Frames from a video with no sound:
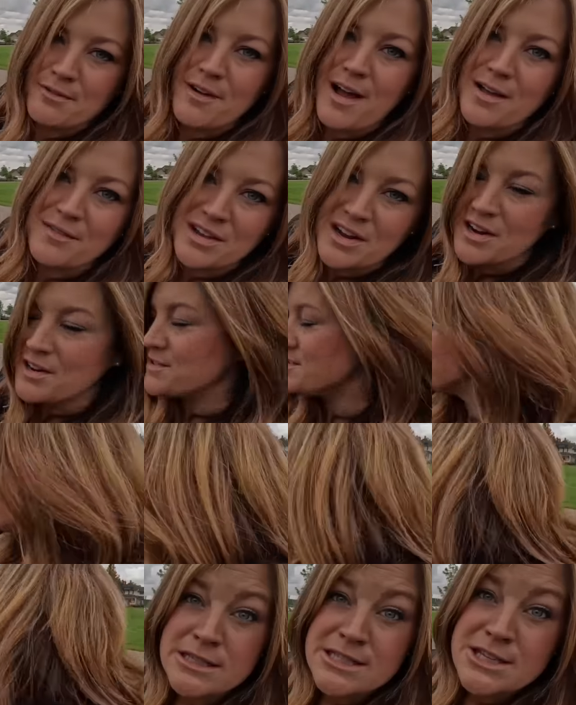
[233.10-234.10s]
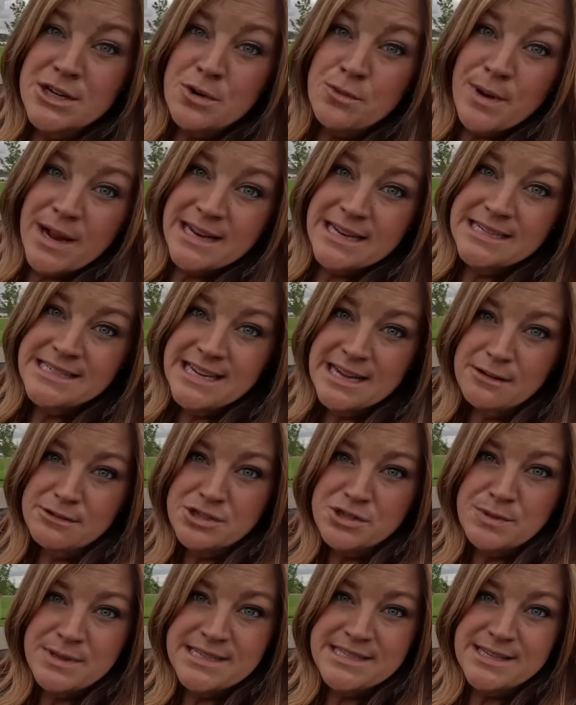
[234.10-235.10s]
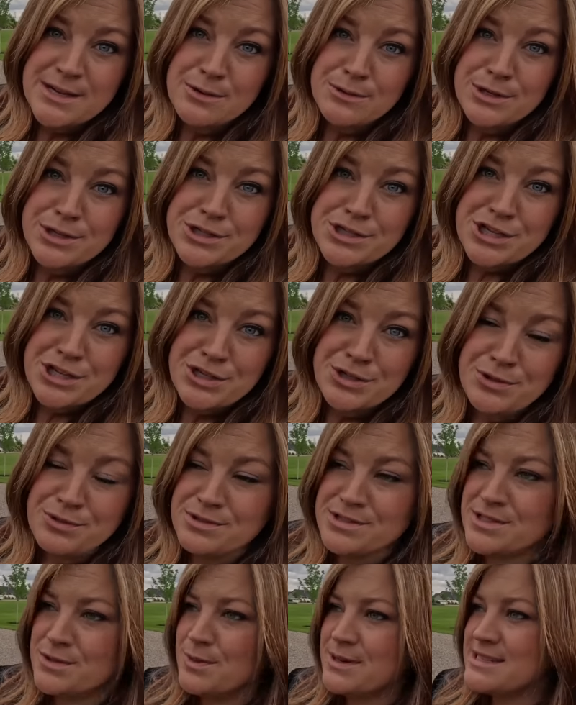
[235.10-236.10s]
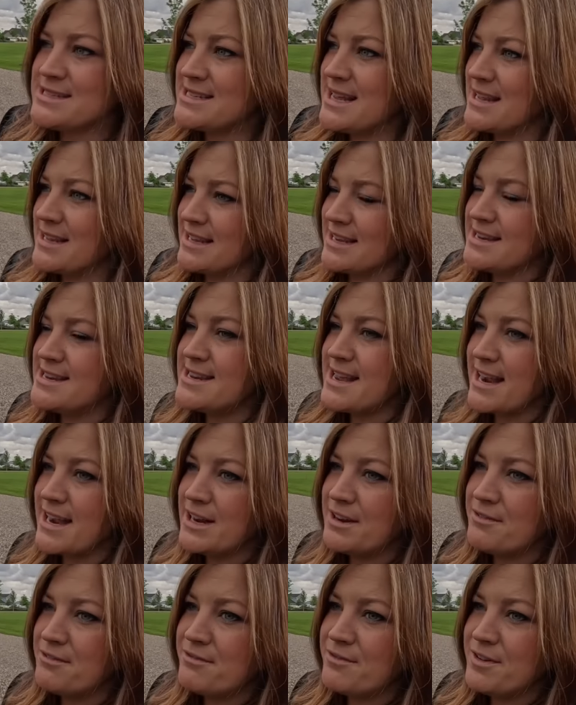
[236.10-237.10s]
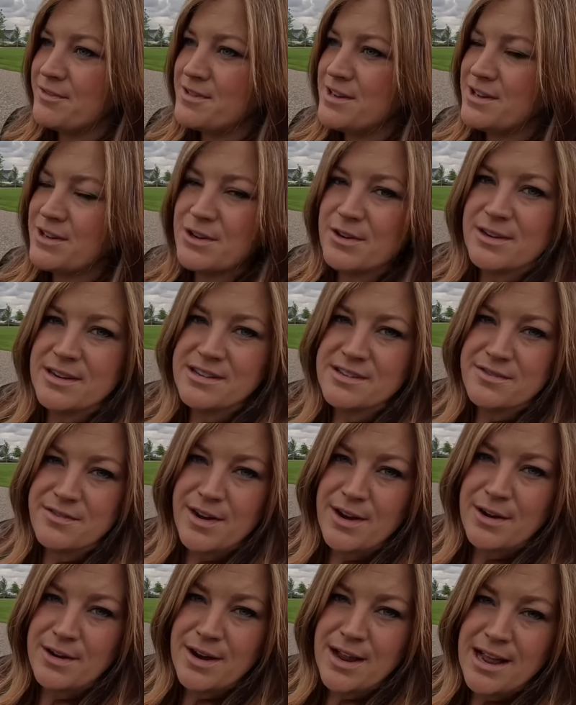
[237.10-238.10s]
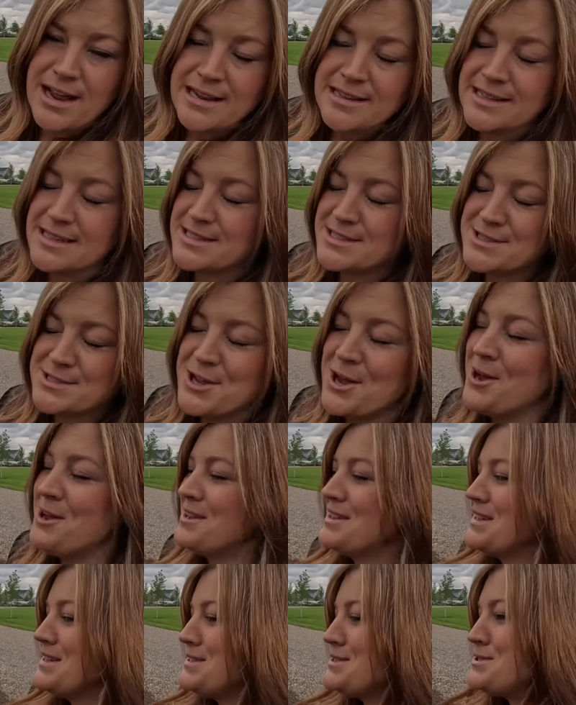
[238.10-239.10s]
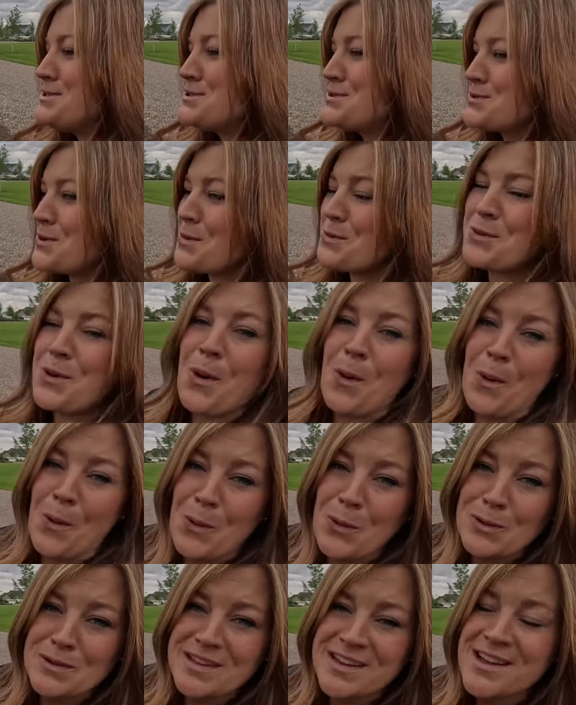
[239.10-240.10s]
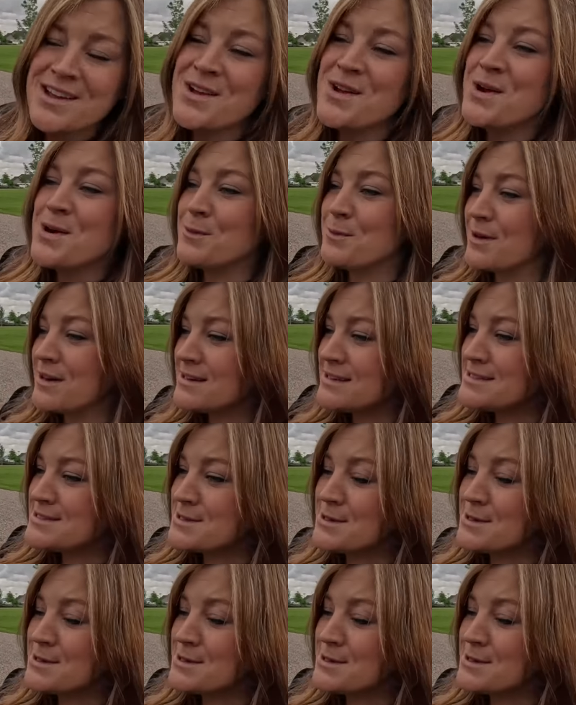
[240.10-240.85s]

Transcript: 5 years. It's also rated down to a zone 2. So what is that, like negative 50 degrees Fahrenheit? That's so cold. We're in a